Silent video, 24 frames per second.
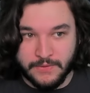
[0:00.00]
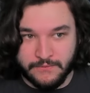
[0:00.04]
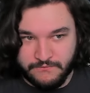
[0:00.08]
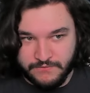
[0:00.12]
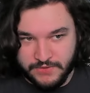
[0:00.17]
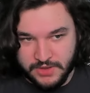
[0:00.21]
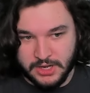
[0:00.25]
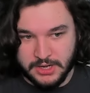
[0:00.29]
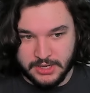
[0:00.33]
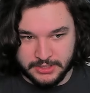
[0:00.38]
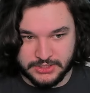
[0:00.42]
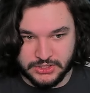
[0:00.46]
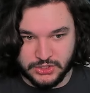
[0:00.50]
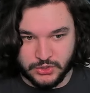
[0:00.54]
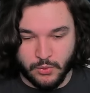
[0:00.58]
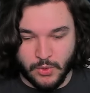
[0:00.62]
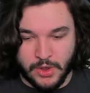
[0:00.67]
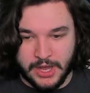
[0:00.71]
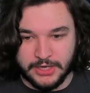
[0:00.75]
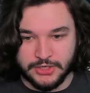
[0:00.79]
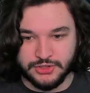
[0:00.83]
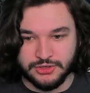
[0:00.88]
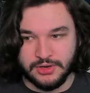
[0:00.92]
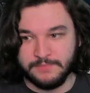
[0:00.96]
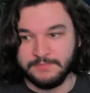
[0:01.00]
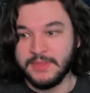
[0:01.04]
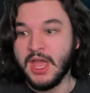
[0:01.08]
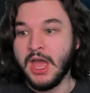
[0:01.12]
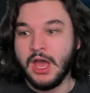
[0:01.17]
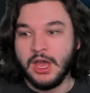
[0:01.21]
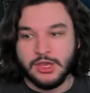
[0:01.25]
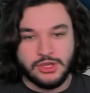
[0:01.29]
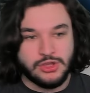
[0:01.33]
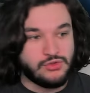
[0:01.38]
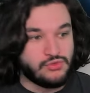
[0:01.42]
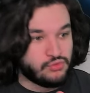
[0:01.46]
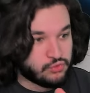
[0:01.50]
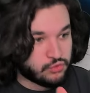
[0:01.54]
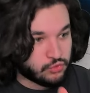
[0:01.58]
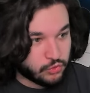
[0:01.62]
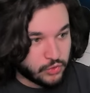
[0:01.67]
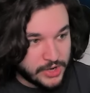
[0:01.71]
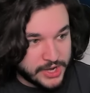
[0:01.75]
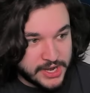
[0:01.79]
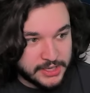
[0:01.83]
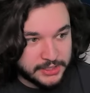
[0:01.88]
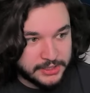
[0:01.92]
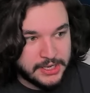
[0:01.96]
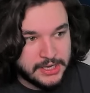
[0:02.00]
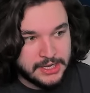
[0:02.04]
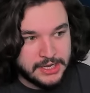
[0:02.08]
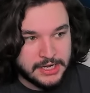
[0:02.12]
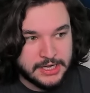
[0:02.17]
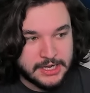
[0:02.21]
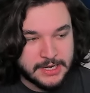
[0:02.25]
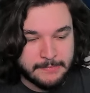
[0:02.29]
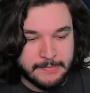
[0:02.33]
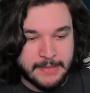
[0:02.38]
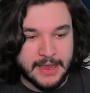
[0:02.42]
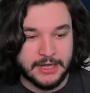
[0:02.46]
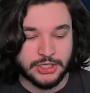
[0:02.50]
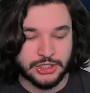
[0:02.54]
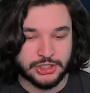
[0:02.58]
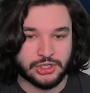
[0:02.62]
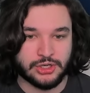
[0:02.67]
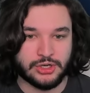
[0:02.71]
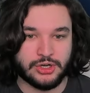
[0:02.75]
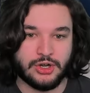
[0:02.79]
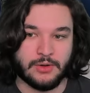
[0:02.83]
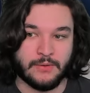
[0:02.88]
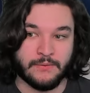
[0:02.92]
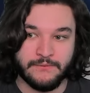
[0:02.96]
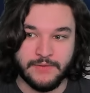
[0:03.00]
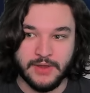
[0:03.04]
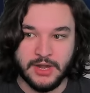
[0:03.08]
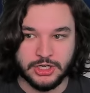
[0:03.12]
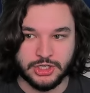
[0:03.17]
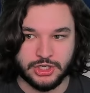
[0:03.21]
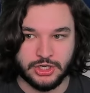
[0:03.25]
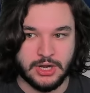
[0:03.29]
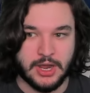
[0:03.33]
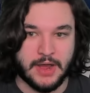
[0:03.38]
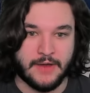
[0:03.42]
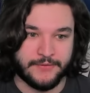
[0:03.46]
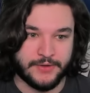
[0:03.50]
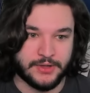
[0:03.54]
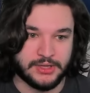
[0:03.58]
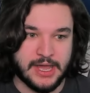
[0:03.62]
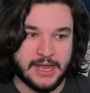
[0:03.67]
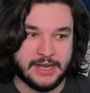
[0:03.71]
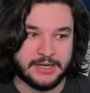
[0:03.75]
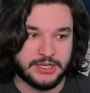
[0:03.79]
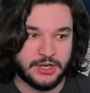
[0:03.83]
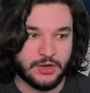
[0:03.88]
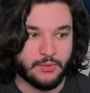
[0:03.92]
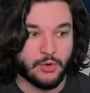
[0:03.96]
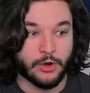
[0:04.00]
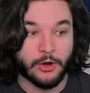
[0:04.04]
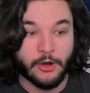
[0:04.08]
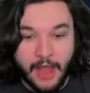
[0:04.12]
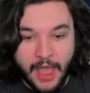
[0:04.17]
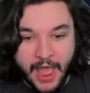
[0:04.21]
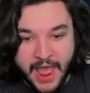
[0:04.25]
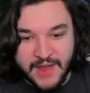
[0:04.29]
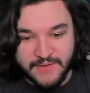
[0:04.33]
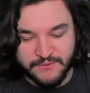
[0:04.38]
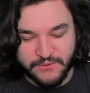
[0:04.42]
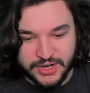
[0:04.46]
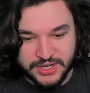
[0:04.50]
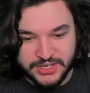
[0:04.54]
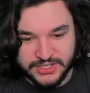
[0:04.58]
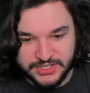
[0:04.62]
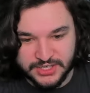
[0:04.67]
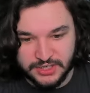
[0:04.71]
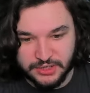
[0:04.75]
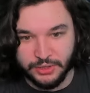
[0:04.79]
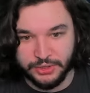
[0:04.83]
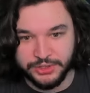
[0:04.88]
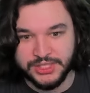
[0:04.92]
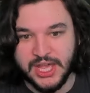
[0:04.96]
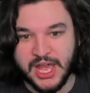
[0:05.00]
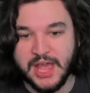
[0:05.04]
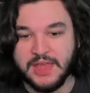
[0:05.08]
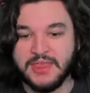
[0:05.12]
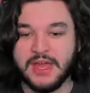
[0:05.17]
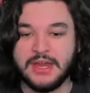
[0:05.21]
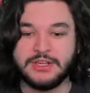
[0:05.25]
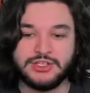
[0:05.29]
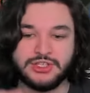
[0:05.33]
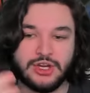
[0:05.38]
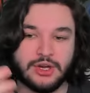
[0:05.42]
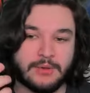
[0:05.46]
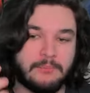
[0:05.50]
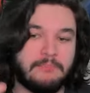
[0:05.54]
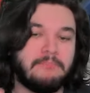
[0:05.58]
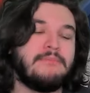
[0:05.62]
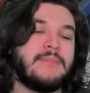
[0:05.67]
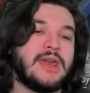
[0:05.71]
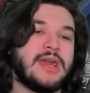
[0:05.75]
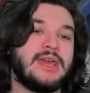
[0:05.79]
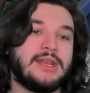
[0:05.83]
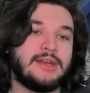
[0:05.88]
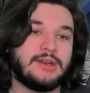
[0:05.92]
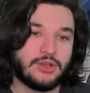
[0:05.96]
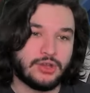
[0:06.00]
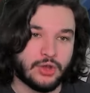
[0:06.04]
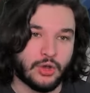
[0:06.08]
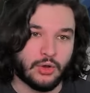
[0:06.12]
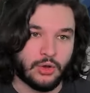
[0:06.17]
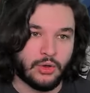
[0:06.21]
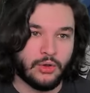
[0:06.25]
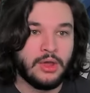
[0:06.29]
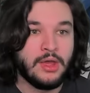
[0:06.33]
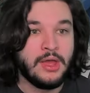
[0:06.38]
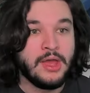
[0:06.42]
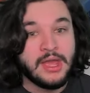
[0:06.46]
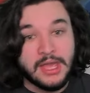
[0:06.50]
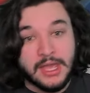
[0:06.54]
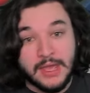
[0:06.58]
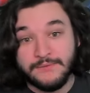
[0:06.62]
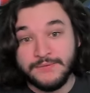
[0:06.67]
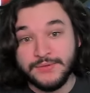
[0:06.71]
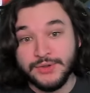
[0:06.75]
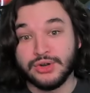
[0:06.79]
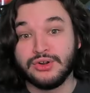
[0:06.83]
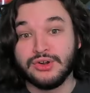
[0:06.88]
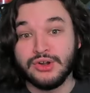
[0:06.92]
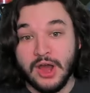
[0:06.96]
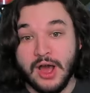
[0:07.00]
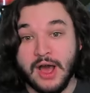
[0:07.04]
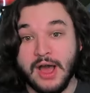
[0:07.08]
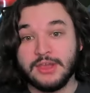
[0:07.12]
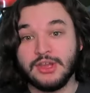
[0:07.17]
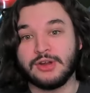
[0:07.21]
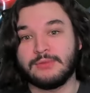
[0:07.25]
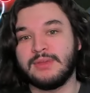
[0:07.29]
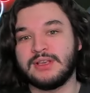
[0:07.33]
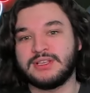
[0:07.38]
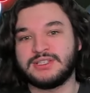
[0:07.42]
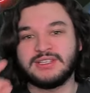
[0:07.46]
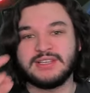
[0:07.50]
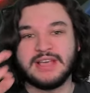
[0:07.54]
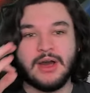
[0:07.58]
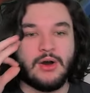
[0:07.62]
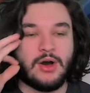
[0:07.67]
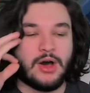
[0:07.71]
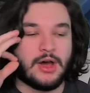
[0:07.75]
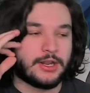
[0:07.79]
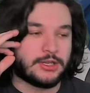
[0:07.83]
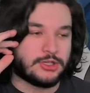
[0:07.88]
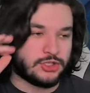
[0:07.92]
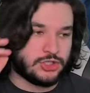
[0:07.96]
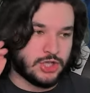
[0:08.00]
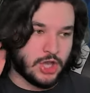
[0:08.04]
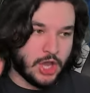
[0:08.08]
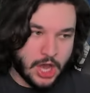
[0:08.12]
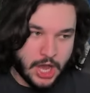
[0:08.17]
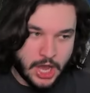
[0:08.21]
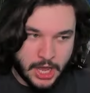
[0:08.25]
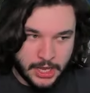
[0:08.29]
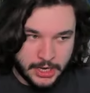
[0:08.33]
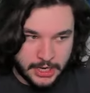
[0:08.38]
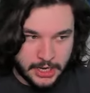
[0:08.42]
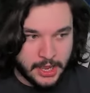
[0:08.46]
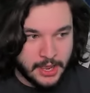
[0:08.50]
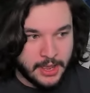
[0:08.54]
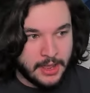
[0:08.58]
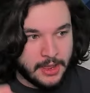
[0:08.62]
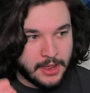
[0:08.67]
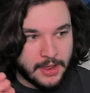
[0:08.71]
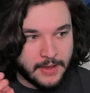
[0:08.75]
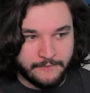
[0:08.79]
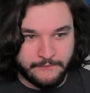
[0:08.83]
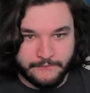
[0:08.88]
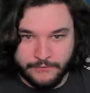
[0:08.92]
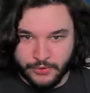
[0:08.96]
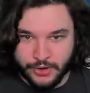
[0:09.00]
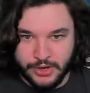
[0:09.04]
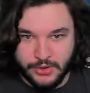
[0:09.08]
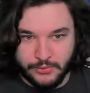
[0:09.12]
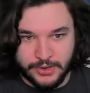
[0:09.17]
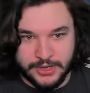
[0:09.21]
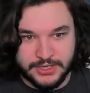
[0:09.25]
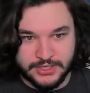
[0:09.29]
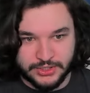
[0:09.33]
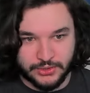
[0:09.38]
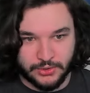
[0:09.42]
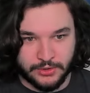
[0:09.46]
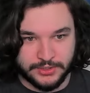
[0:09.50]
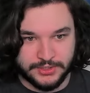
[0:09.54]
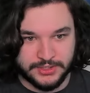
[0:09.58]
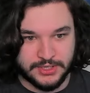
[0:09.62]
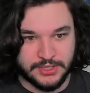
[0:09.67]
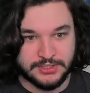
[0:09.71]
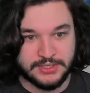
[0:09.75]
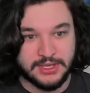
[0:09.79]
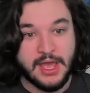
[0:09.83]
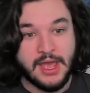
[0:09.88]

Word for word: Phoenix Squadron. You really need to make sure you're finishing off Galactic War every single day. That is your main goal. If you're not, you're missing out on a ton of free resources.